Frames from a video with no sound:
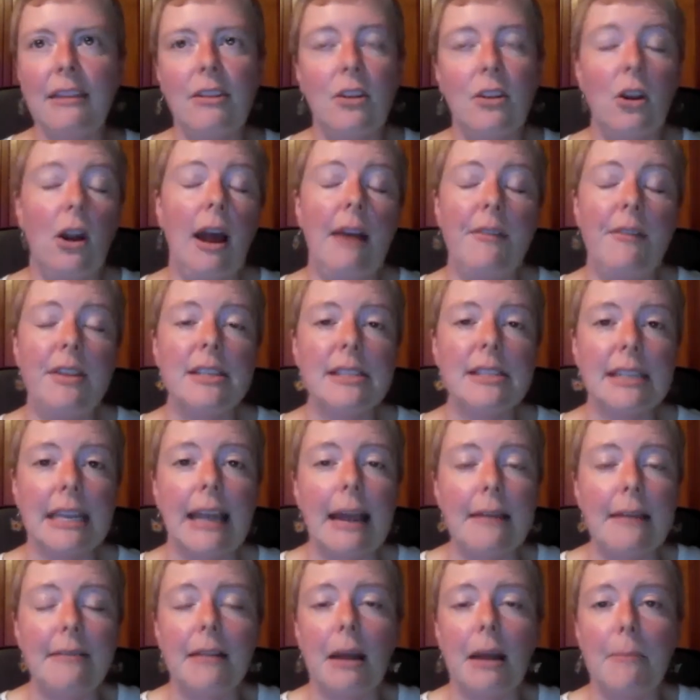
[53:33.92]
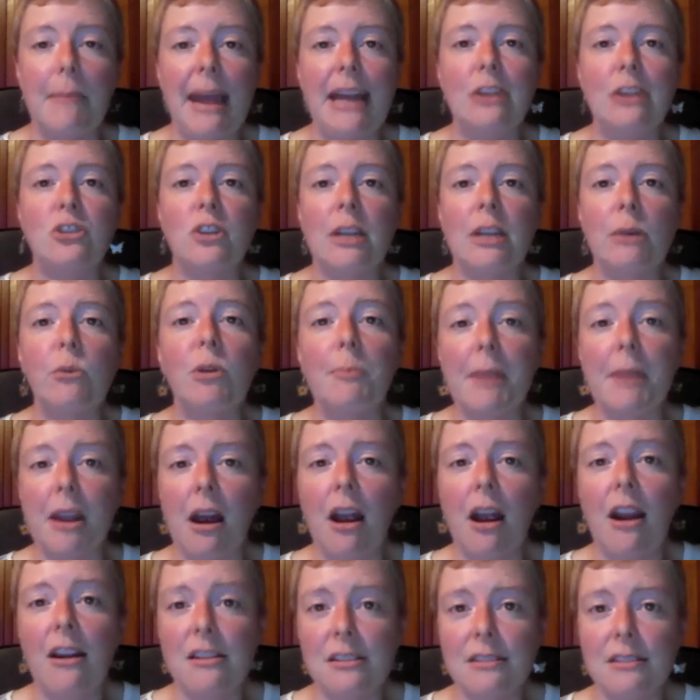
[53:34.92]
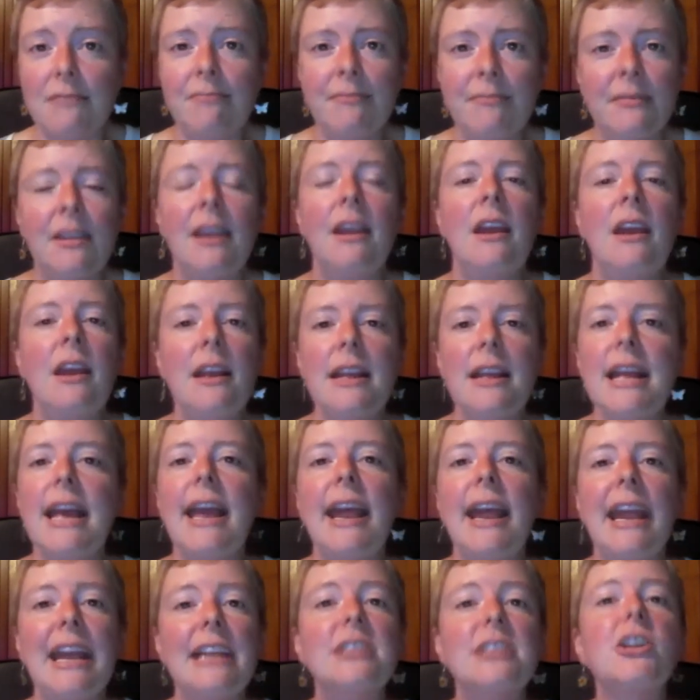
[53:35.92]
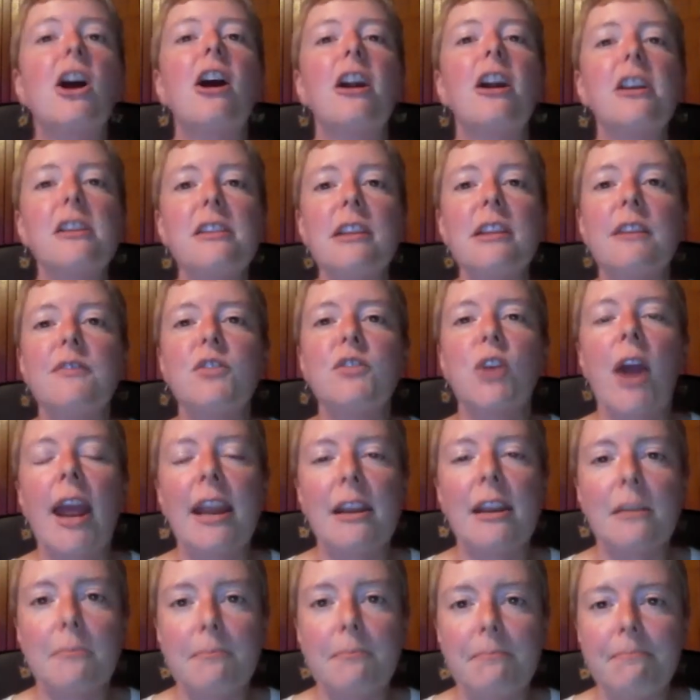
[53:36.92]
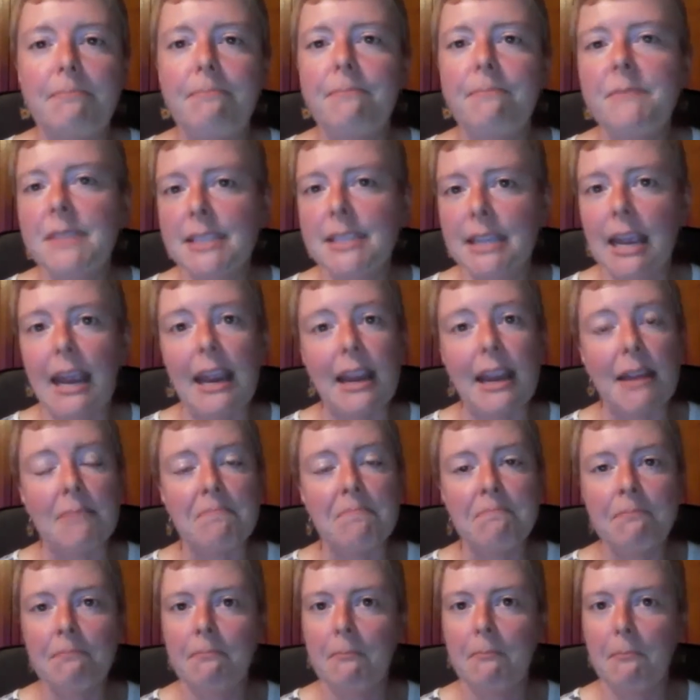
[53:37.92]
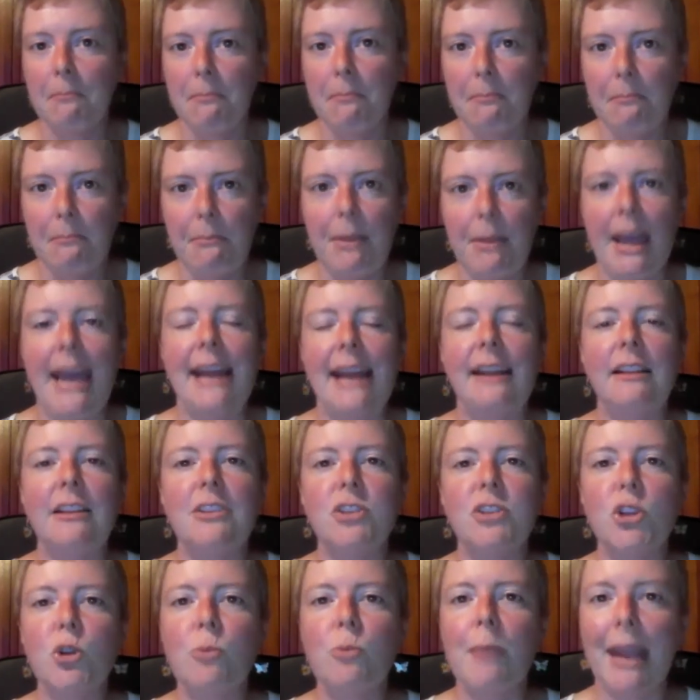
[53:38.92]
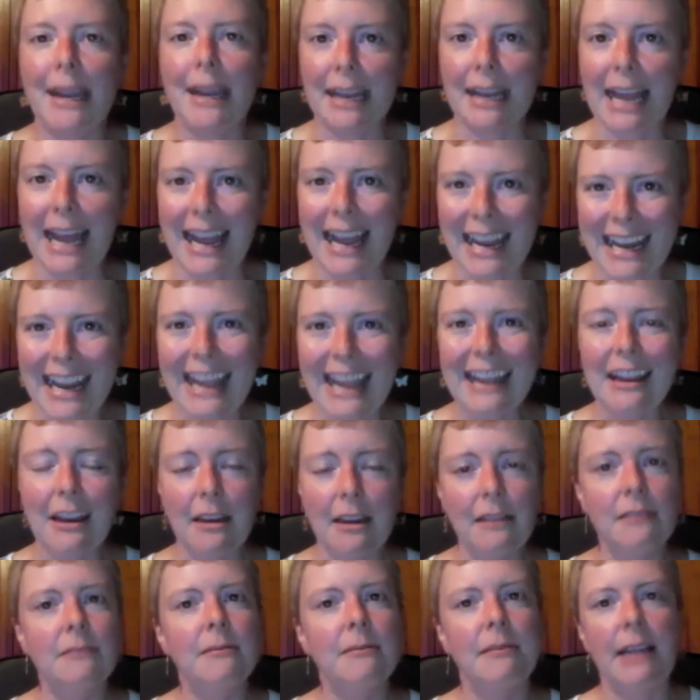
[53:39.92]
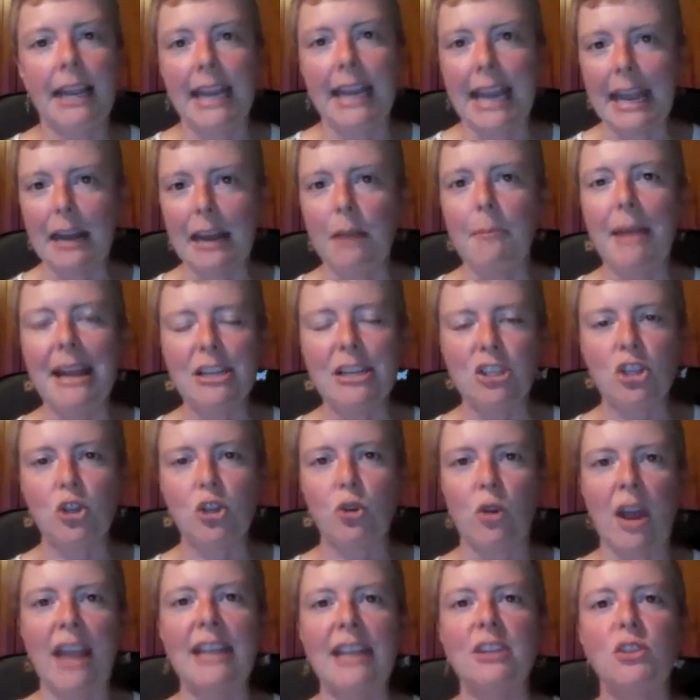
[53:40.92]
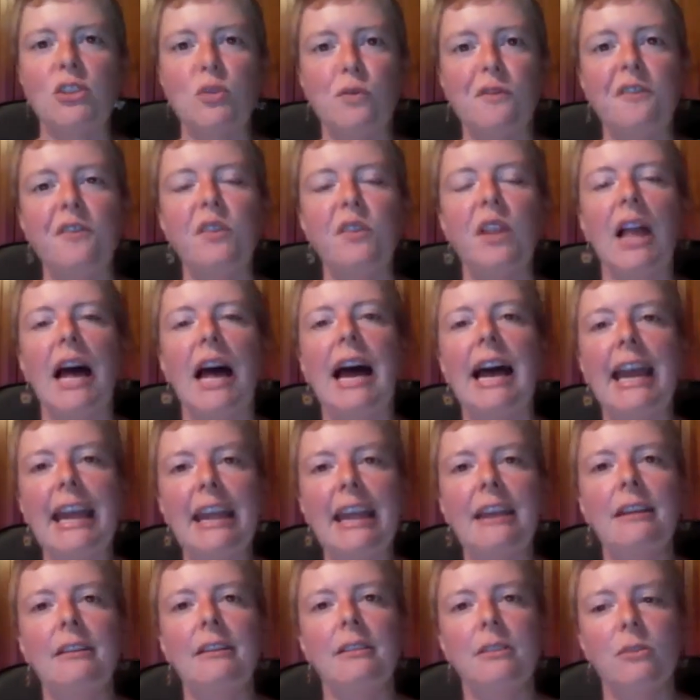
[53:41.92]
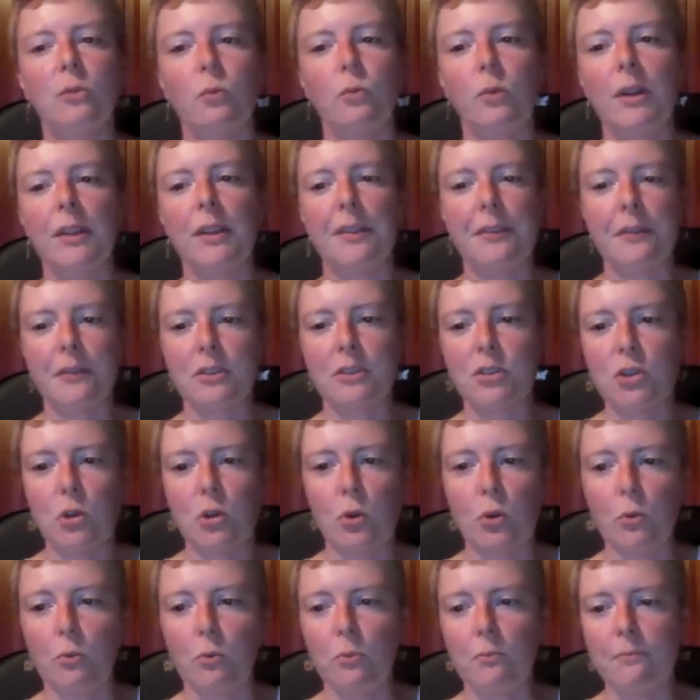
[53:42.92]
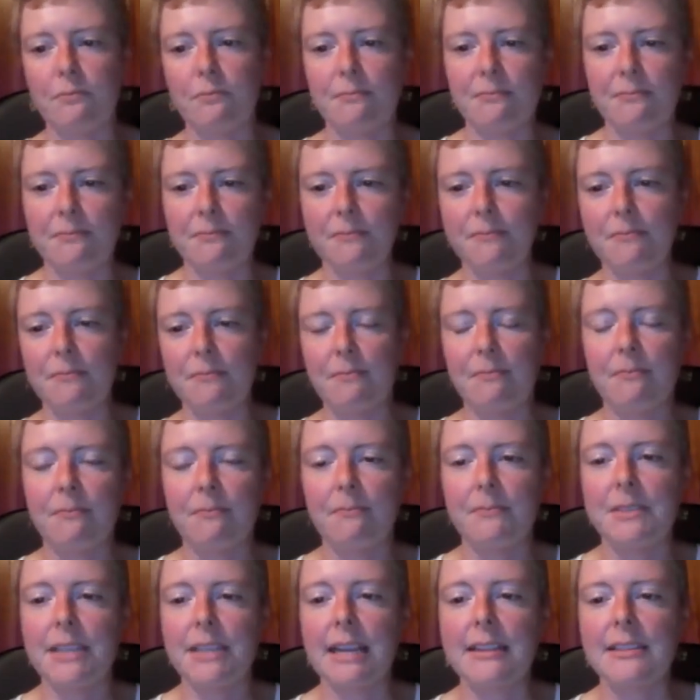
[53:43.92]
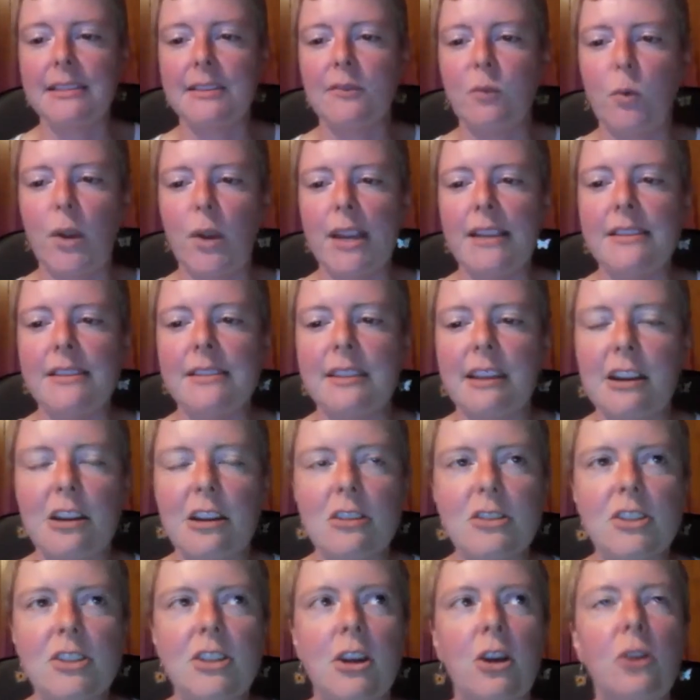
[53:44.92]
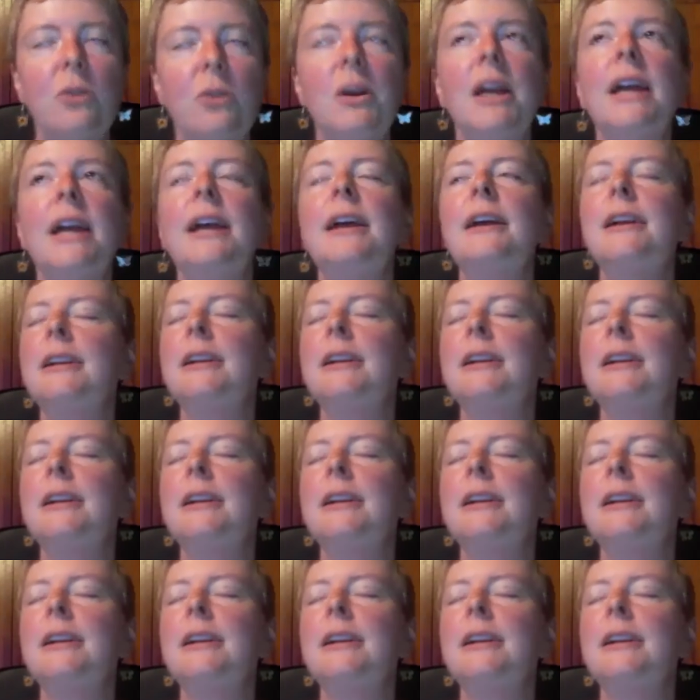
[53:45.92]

you know, obviously, I imagine it would be hard. It's hard enough trying to say paddle a two man kayak. I can't imagine trying to fly with two sets of wings there. So,